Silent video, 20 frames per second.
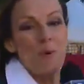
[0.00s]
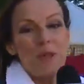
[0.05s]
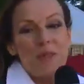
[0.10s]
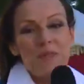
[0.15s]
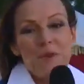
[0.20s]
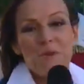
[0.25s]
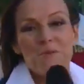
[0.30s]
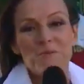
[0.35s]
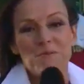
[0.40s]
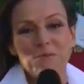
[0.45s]
putting
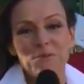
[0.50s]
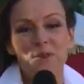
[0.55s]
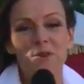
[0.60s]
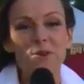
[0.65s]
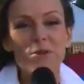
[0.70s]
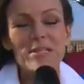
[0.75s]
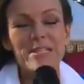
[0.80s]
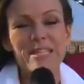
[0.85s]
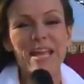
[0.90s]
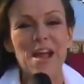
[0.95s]
their
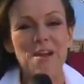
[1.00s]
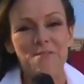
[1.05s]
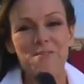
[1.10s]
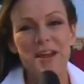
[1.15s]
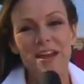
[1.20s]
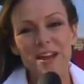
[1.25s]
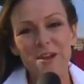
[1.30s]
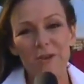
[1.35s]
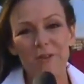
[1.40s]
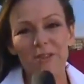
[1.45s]
goods out
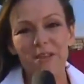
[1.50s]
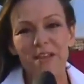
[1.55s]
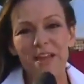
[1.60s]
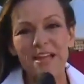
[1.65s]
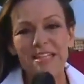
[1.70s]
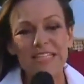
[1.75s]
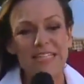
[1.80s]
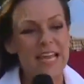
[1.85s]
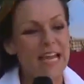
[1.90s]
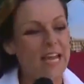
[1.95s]
right here at the
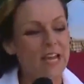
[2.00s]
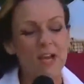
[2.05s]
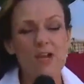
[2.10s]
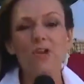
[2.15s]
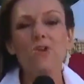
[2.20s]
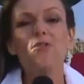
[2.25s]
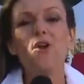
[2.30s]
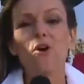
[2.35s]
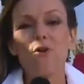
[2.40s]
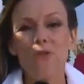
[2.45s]
last second.
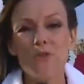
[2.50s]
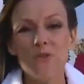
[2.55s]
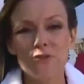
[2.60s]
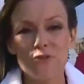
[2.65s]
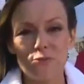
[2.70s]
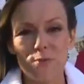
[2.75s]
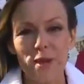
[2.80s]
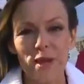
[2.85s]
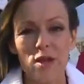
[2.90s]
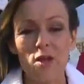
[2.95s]
You know the
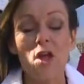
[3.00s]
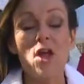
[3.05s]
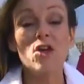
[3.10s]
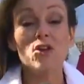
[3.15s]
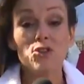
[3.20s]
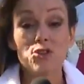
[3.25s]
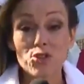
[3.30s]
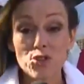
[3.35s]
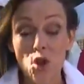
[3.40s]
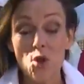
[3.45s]
drill.
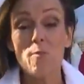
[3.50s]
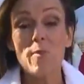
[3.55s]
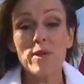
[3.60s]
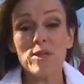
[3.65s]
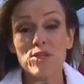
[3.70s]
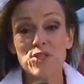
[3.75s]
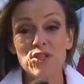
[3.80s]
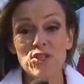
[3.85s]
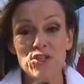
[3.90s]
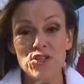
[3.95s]
So
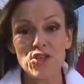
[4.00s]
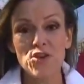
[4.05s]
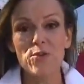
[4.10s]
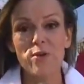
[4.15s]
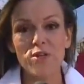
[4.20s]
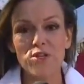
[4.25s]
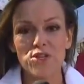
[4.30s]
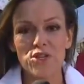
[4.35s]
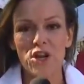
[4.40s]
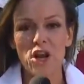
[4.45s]
much to do
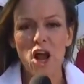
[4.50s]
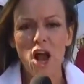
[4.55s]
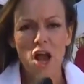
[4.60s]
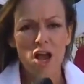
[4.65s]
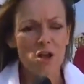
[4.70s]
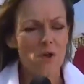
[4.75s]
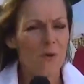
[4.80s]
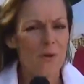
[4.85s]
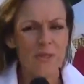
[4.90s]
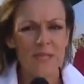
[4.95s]
in
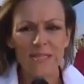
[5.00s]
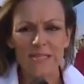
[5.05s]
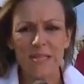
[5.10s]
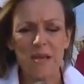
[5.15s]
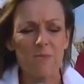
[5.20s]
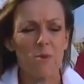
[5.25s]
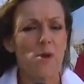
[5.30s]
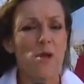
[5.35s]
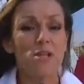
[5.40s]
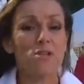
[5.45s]
Chicago in the
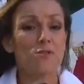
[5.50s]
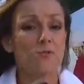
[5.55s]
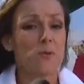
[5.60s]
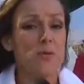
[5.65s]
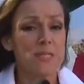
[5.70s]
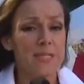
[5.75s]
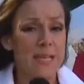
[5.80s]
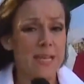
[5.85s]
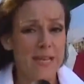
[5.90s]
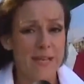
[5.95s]
summer, it's
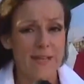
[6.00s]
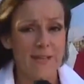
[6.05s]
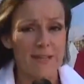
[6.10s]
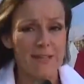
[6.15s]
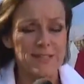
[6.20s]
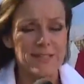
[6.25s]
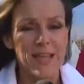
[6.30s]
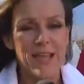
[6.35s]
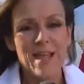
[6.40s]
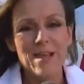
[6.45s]

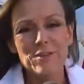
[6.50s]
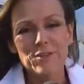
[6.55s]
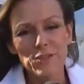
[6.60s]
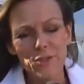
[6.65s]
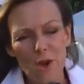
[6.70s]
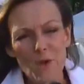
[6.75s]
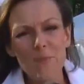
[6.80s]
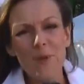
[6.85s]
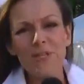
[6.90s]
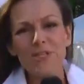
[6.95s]
ridiculous.
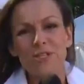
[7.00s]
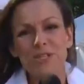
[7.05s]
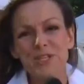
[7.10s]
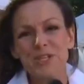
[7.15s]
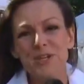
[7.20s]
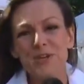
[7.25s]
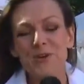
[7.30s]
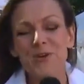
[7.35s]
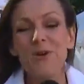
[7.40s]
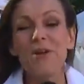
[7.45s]
So much to
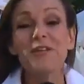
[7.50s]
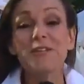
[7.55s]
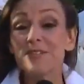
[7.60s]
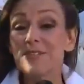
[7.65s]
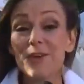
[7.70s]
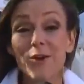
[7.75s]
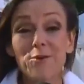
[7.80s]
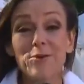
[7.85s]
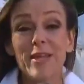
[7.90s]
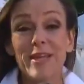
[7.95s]
do,
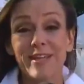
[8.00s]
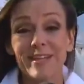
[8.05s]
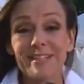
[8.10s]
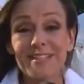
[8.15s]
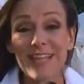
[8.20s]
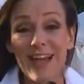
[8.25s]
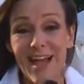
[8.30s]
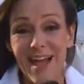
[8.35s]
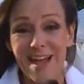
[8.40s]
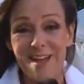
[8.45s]
so little
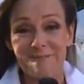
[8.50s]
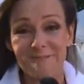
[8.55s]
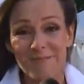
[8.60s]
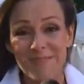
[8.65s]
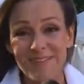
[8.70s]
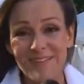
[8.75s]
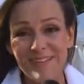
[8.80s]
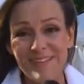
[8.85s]
time.